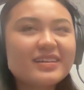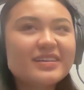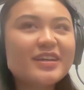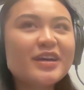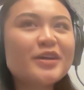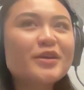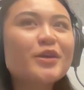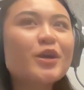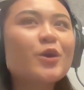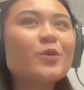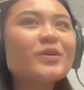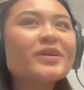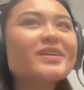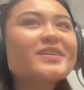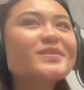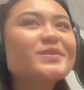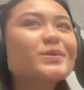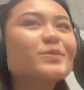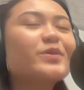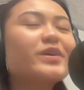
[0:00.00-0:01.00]
Yeah, going
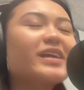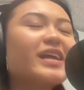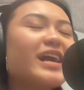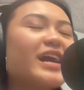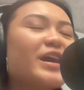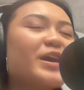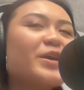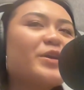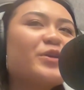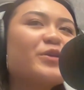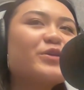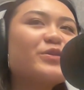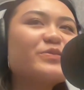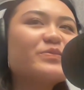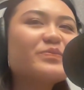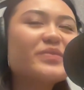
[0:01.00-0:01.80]
into it, our